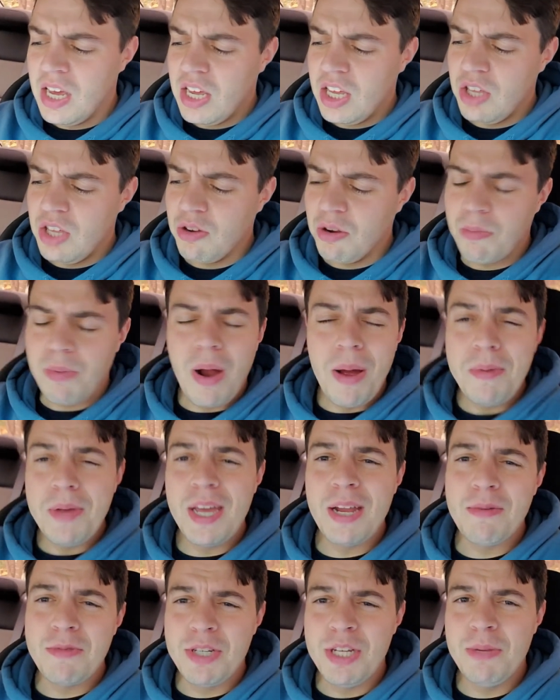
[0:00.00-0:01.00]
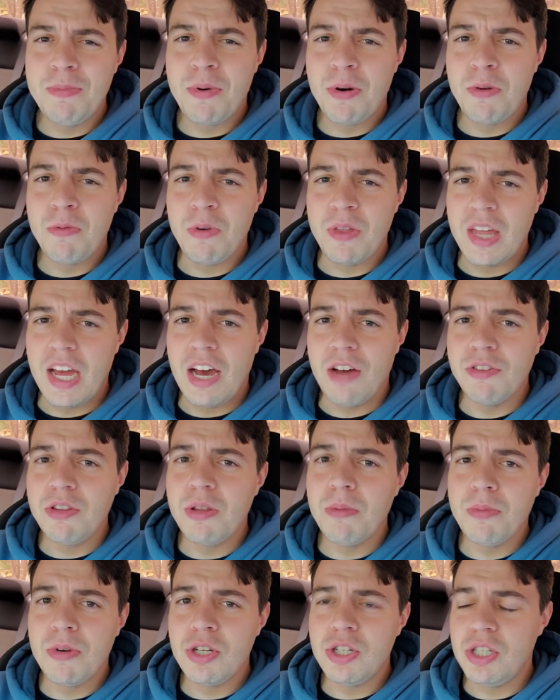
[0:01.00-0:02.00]
You can probably get them cheaper without
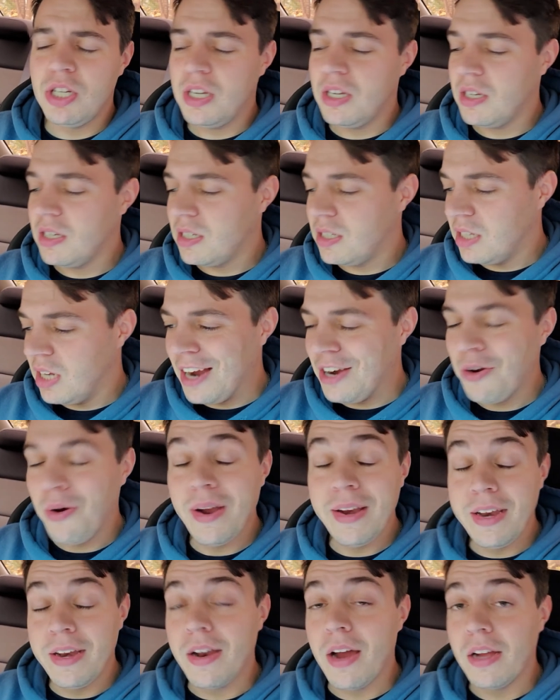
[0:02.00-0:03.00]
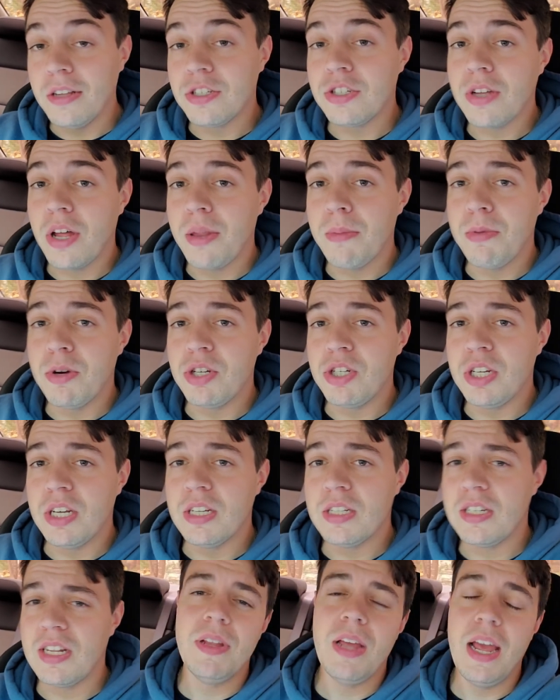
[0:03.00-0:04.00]
the bushings. I know I did not install the
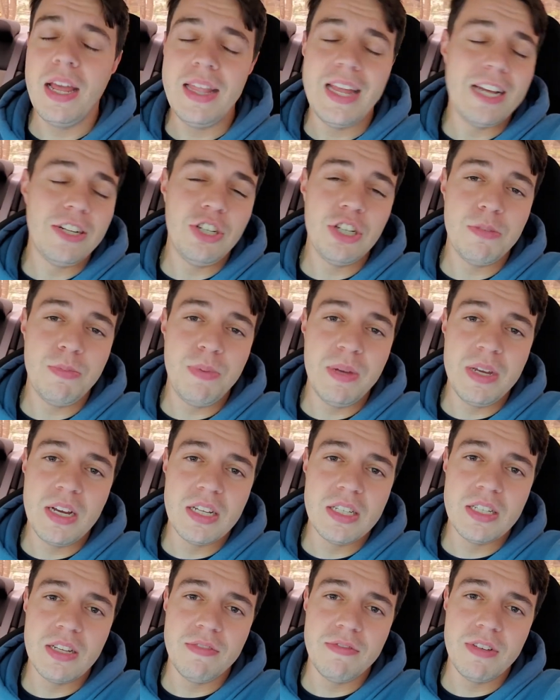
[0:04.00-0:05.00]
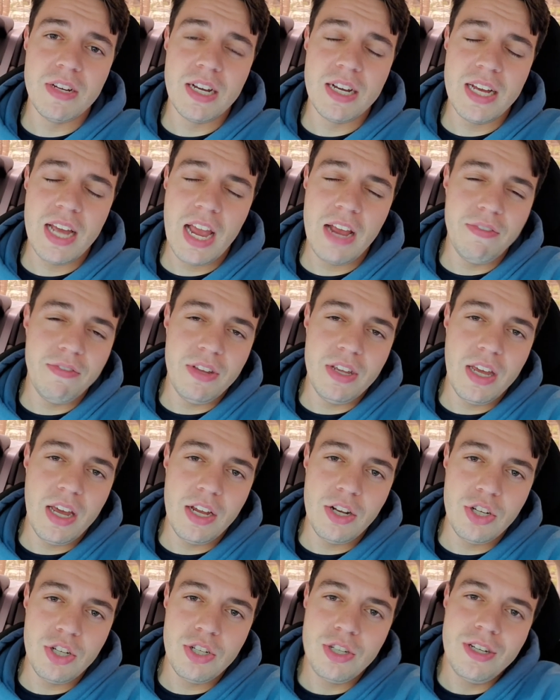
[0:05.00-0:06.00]
bushings, and that's just because of
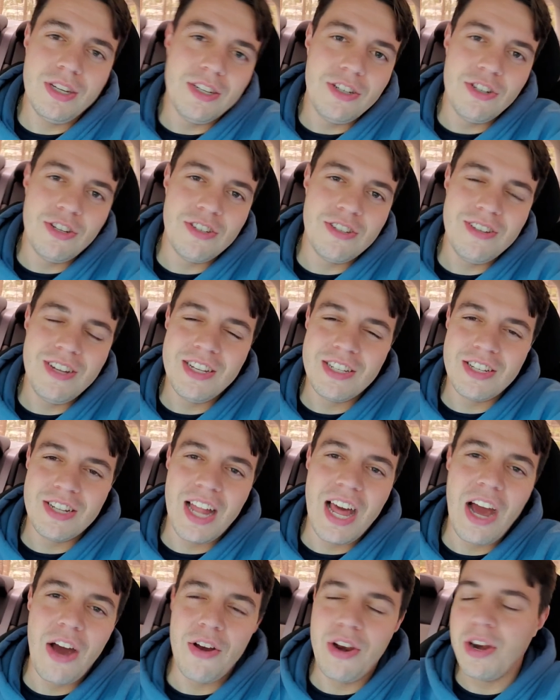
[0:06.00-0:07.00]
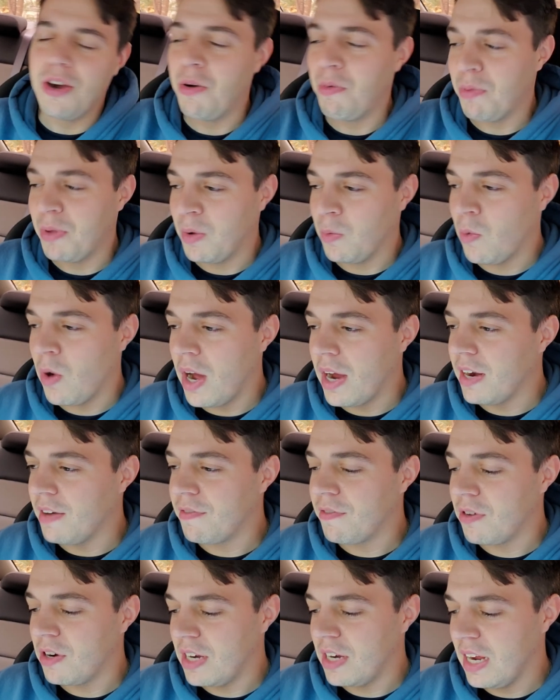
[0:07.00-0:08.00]
NVH. It's loud. I don't really want it
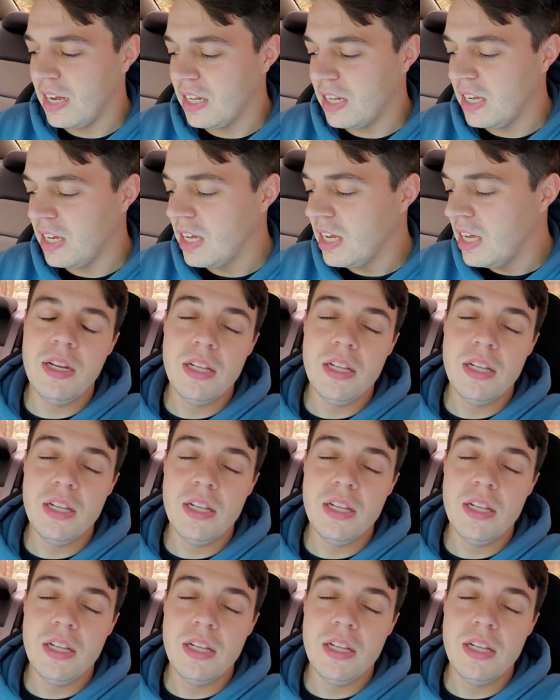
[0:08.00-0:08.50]
for a daily.